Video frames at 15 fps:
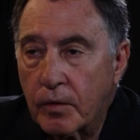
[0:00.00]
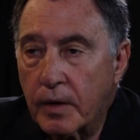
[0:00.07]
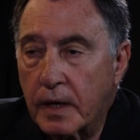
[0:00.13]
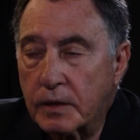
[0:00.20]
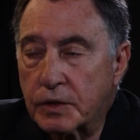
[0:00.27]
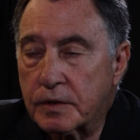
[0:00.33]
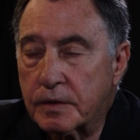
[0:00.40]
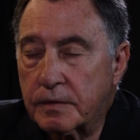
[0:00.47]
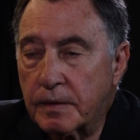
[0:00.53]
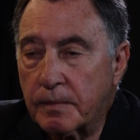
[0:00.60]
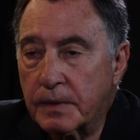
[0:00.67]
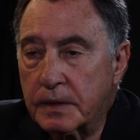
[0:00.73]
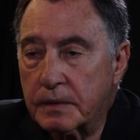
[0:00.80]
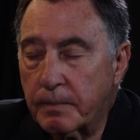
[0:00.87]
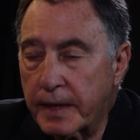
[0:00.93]
Well, I should
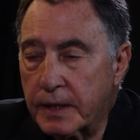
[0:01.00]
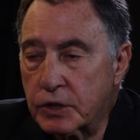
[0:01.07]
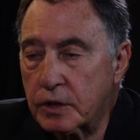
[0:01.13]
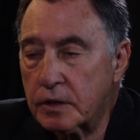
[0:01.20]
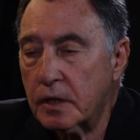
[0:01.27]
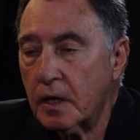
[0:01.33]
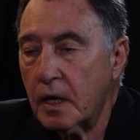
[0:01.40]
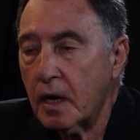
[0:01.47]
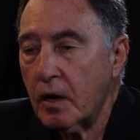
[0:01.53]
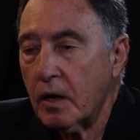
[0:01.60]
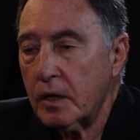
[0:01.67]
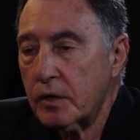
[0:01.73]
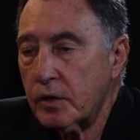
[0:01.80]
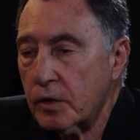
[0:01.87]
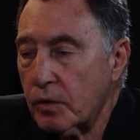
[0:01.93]
imagine,
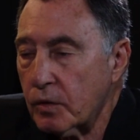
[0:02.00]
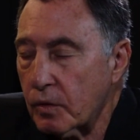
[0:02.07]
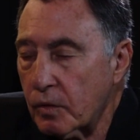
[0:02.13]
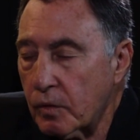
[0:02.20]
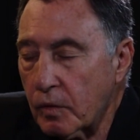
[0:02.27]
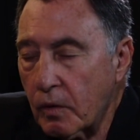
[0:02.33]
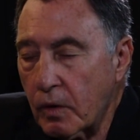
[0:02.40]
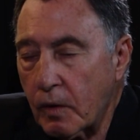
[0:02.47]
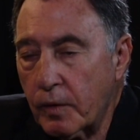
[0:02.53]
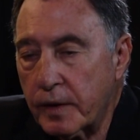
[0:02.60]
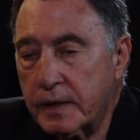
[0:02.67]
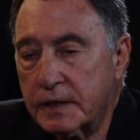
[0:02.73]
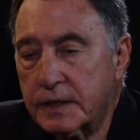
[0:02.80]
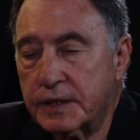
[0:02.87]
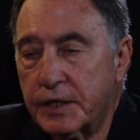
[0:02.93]
you know,
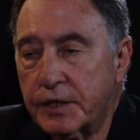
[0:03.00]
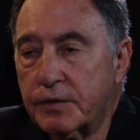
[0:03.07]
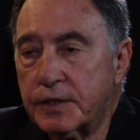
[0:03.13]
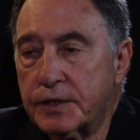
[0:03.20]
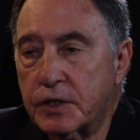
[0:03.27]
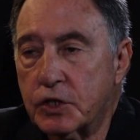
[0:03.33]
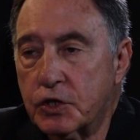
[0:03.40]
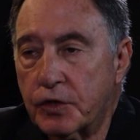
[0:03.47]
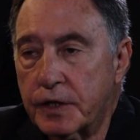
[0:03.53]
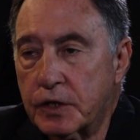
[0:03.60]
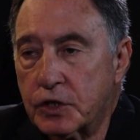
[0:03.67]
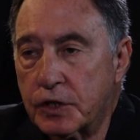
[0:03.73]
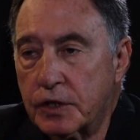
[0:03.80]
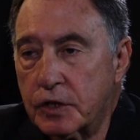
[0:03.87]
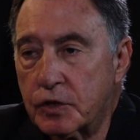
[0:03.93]
what a serious
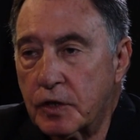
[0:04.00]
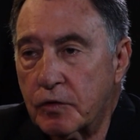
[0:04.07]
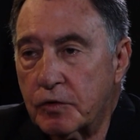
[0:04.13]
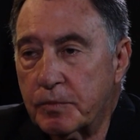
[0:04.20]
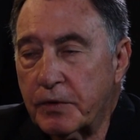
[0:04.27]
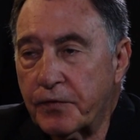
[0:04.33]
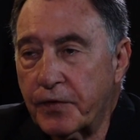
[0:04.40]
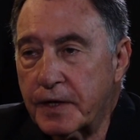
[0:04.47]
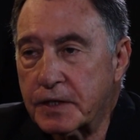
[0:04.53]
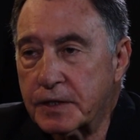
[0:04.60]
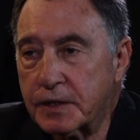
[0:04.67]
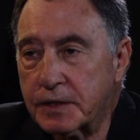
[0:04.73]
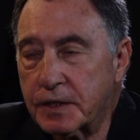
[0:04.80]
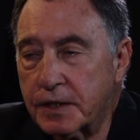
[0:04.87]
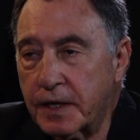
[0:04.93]
situation Israel would be
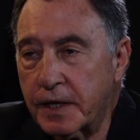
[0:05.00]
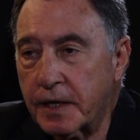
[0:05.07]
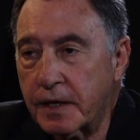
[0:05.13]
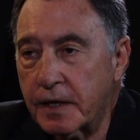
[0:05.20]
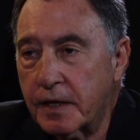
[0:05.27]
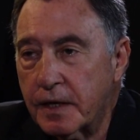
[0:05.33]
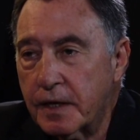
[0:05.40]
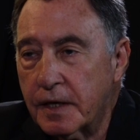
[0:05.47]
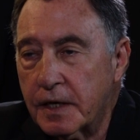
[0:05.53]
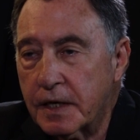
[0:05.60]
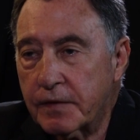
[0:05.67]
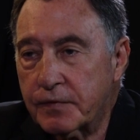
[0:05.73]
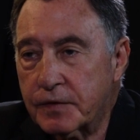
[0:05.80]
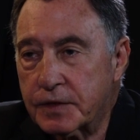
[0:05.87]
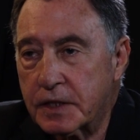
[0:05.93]
facing today
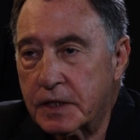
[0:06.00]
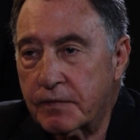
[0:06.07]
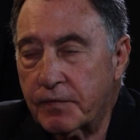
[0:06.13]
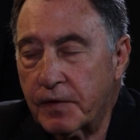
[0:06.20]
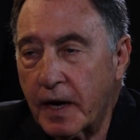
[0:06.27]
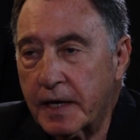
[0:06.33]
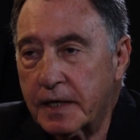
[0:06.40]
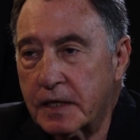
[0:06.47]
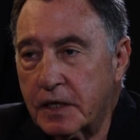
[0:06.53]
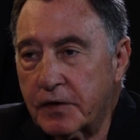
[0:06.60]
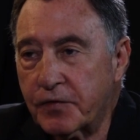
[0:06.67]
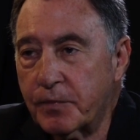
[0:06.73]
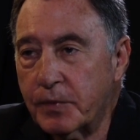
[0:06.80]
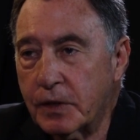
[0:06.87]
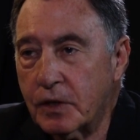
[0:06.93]
if instead of the
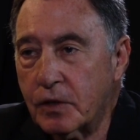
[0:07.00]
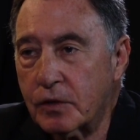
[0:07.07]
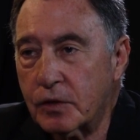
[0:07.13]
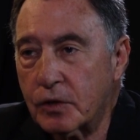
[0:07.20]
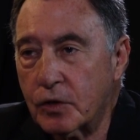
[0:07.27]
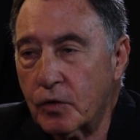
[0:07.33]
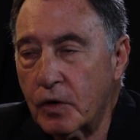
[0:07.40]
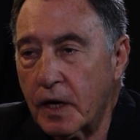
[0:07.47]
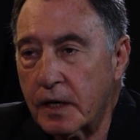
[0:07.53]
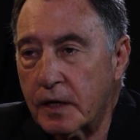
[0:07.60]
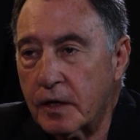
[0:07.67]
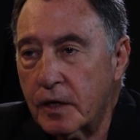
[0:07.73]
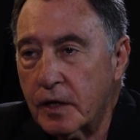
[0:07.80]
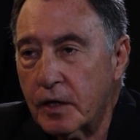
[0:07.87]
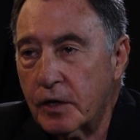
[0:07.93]
IDF being on the
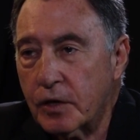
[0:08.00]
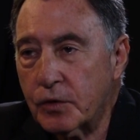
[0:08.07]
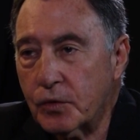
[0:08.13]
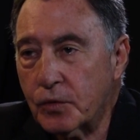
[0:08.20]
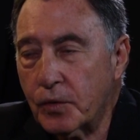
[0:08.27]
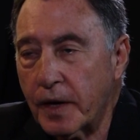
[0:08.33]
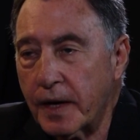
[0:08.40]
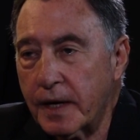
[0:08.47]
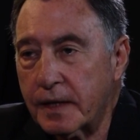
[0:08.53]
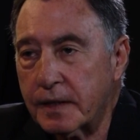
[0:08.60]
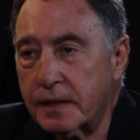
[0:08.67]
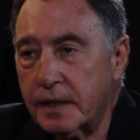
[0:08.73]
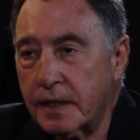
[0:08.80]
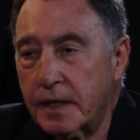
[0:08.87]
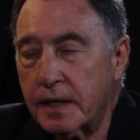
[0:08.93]
Golan, you
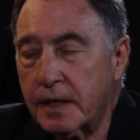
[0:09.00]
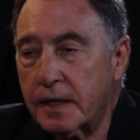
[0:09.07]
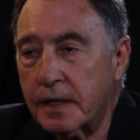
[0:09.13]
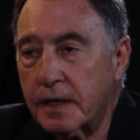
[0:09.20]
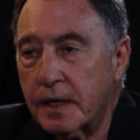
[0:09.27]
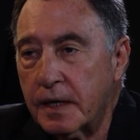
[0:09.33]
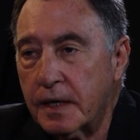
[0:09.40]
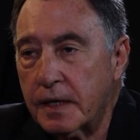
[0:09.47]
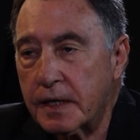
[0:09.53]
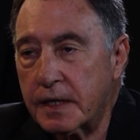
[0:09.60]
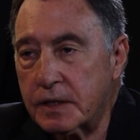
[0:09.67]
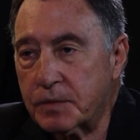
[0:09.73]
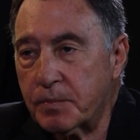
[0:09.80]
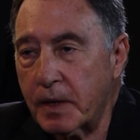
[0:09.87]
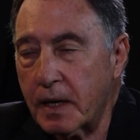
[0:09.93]
had
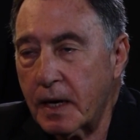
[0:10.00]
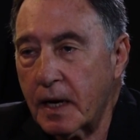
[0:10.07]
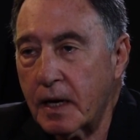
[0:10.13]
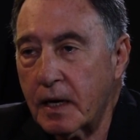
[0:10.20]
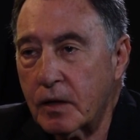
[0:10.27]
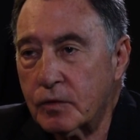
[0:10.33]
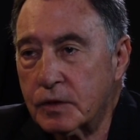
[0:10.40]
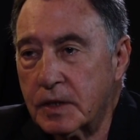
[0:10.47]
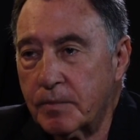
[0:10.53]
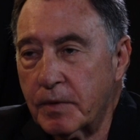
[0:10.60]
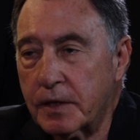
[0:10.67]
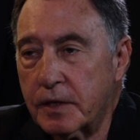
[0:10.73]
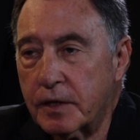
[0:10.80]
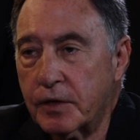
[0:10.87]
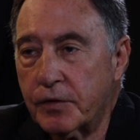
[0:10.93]
Hezbollah or some
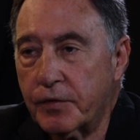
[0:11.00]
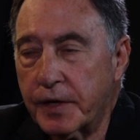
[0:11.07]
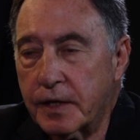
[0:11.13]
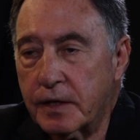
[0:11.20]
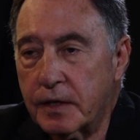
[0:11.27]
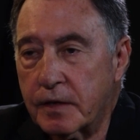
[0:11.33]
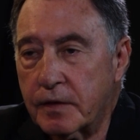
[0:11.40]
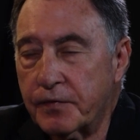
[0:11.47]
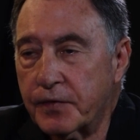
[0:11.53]
other Iranian